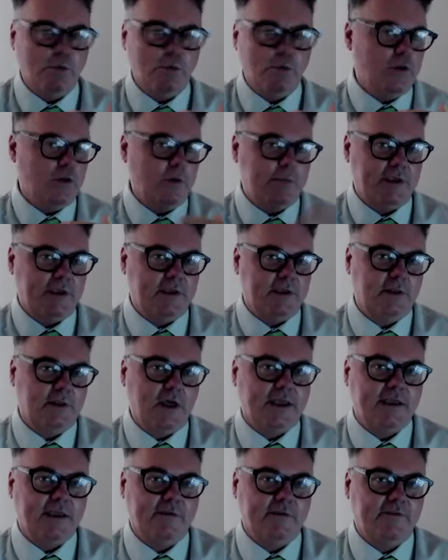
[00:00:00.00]
will there be
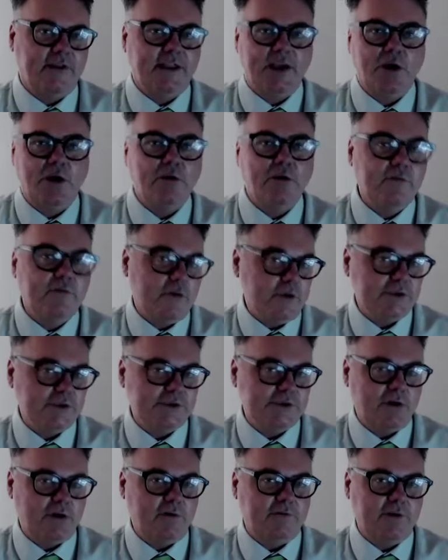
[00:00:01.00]
like a video
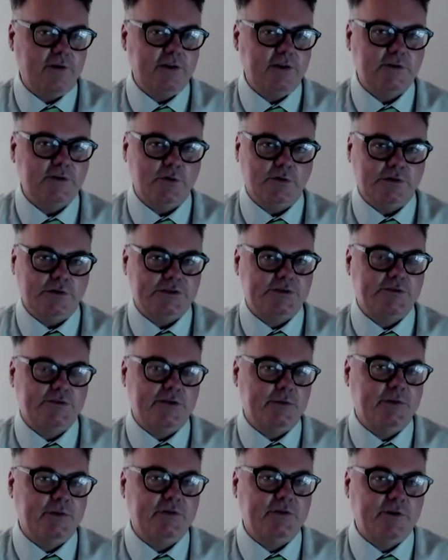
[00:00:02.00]
version of it or a
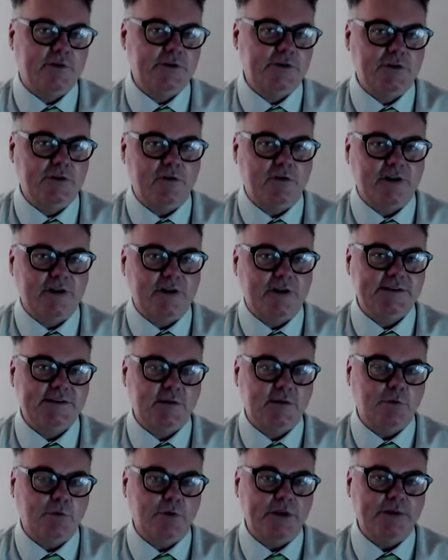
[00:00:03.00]
streaming version of it at
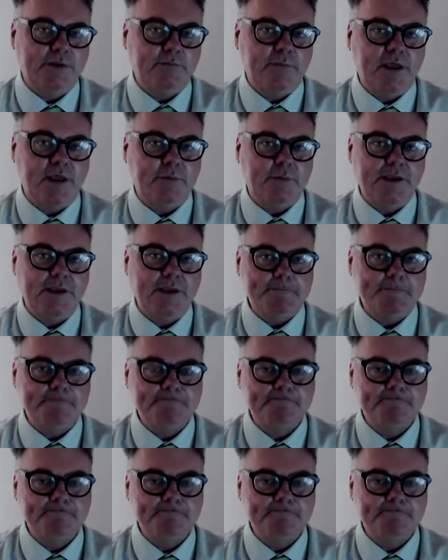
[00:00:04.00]
some point, maybe?